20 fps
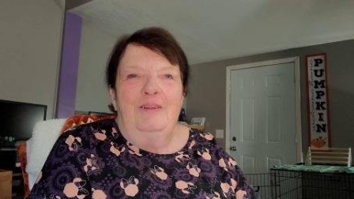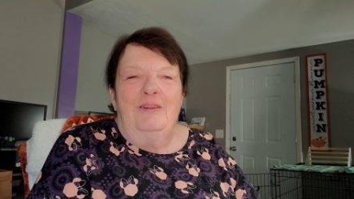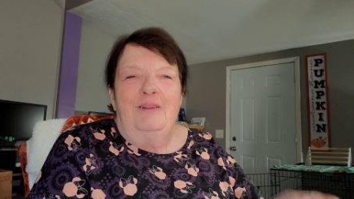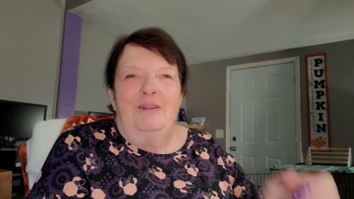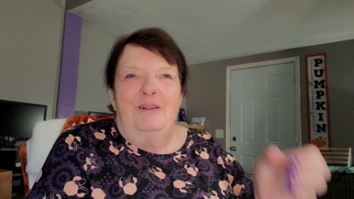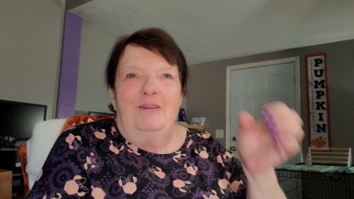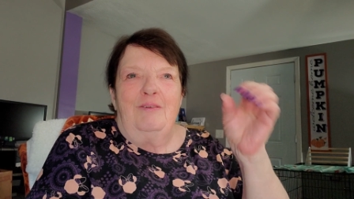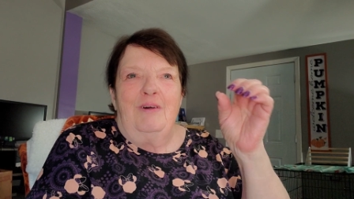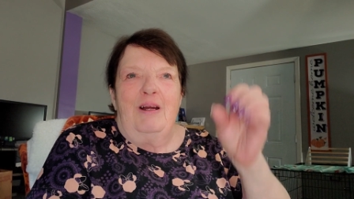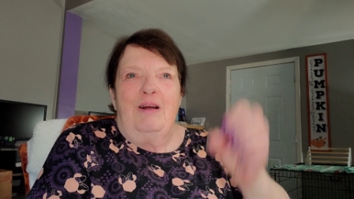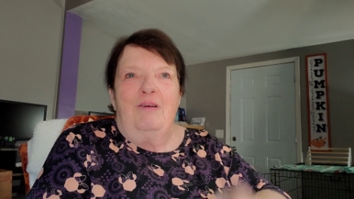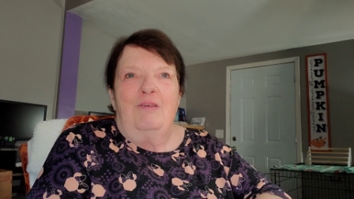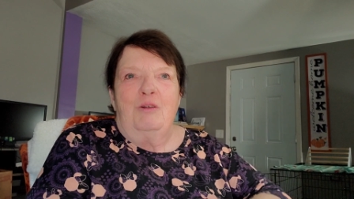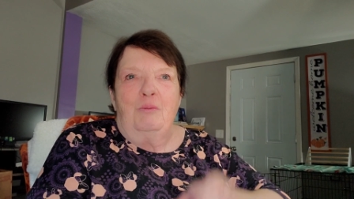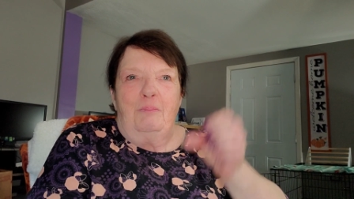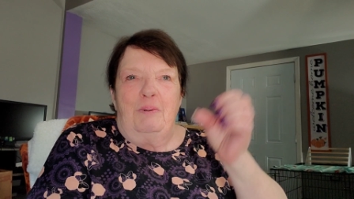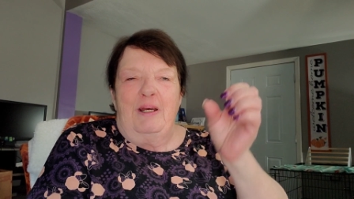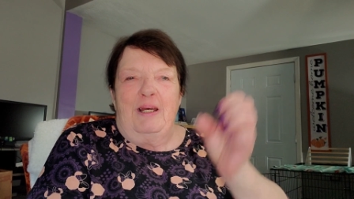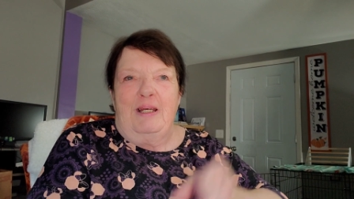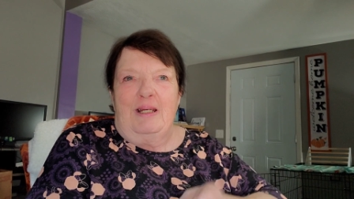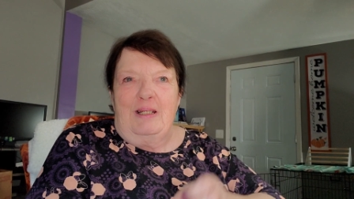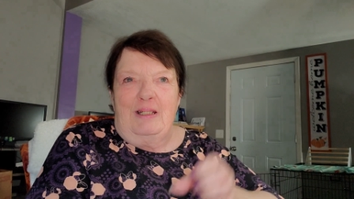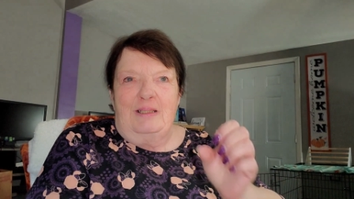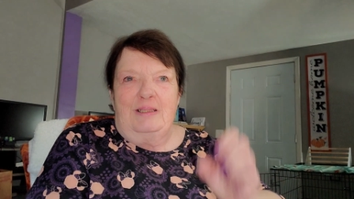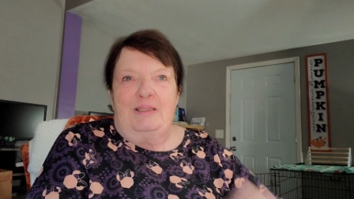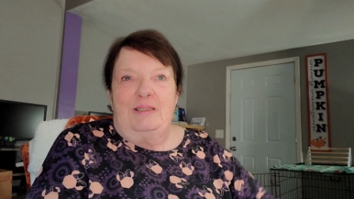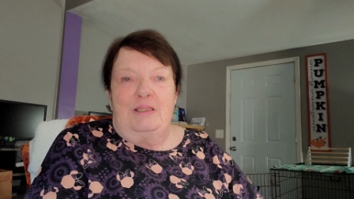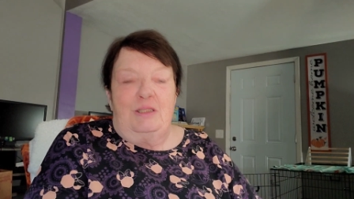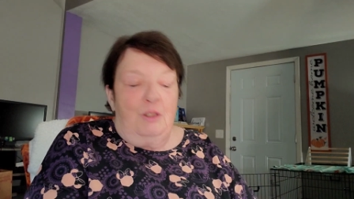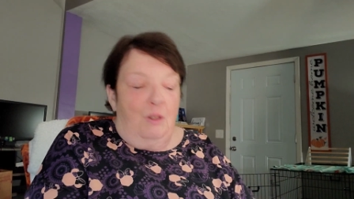The ground
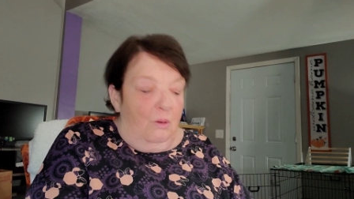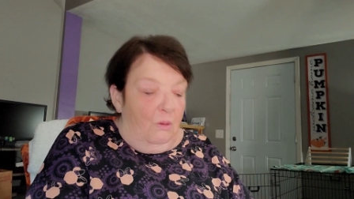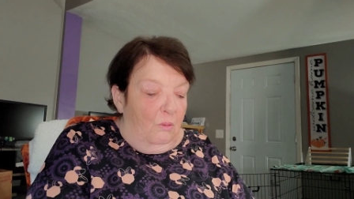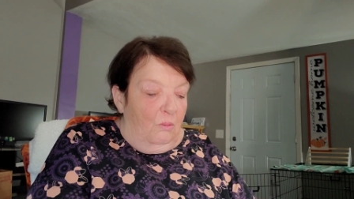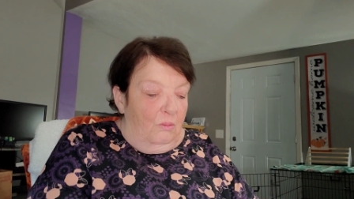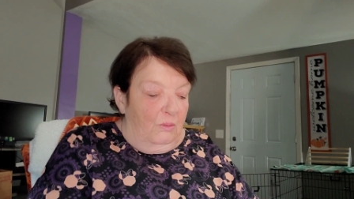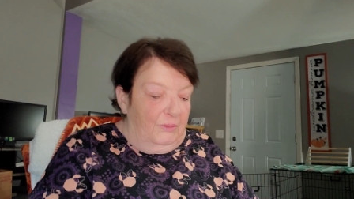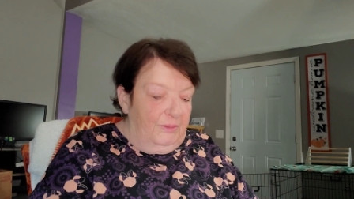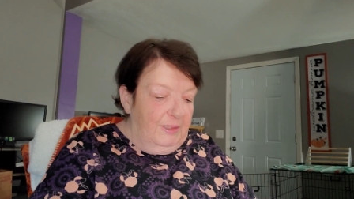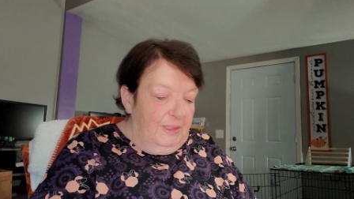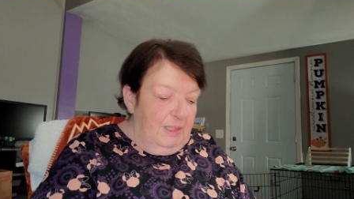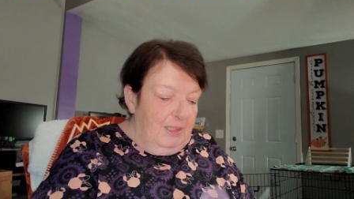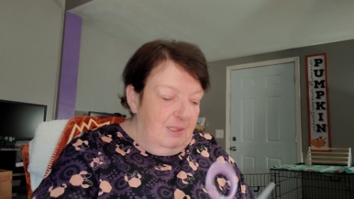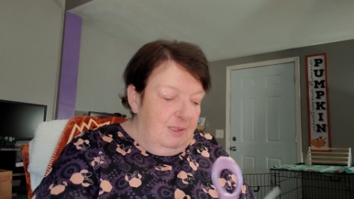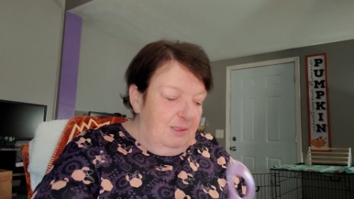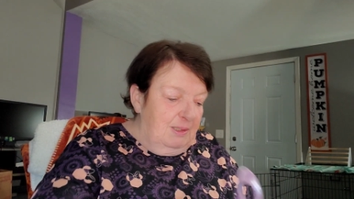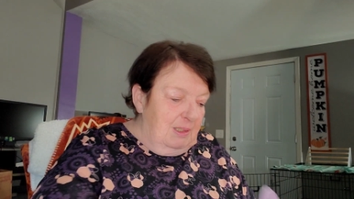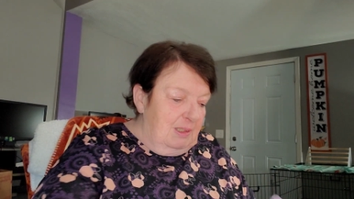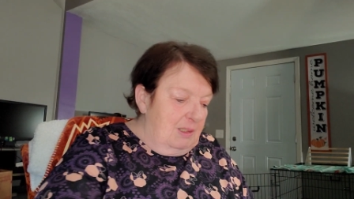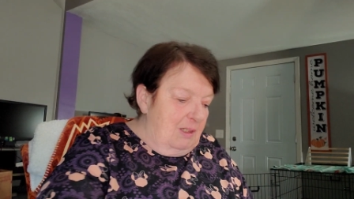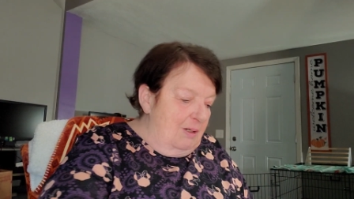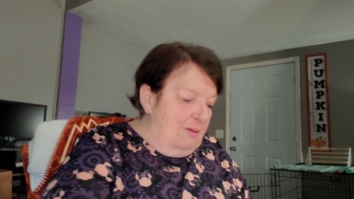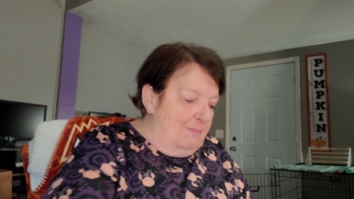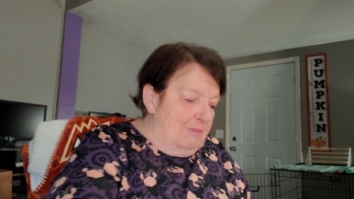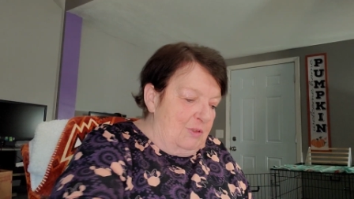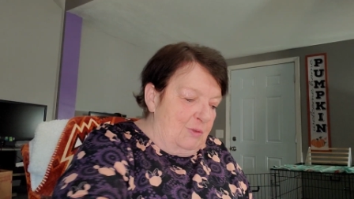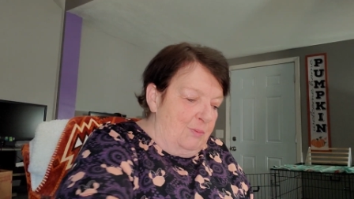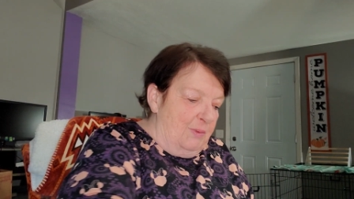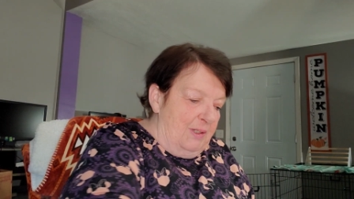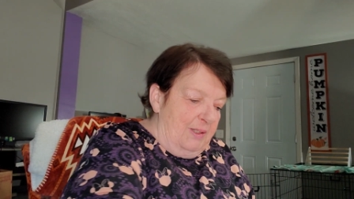pegs to hold it in that
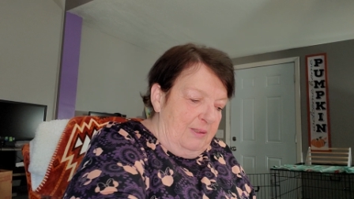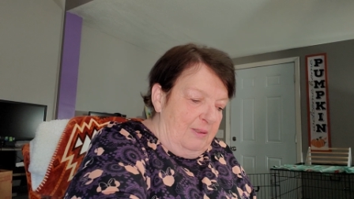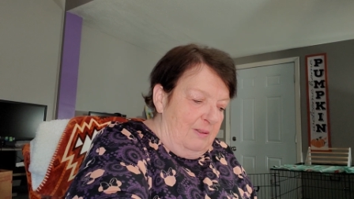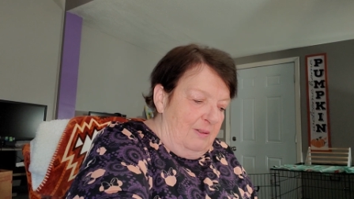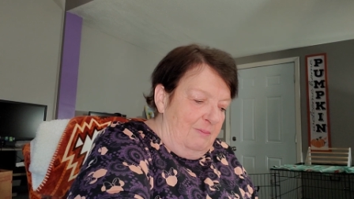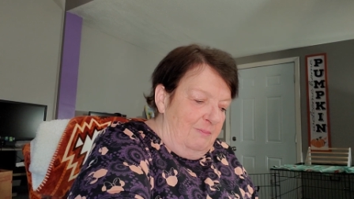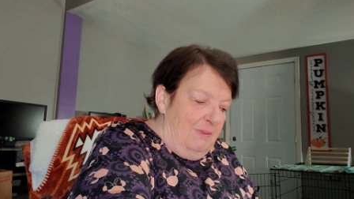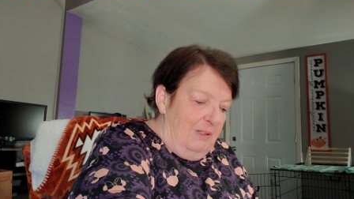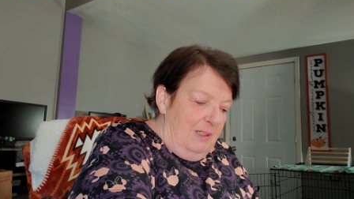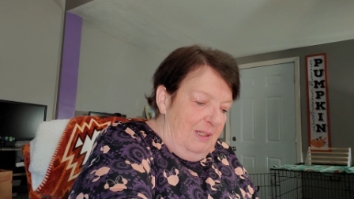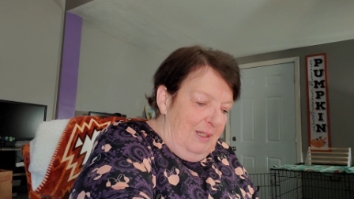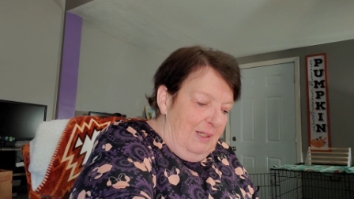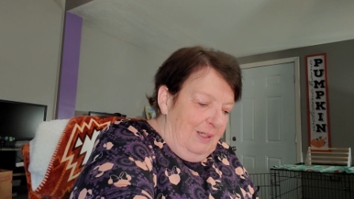comes with them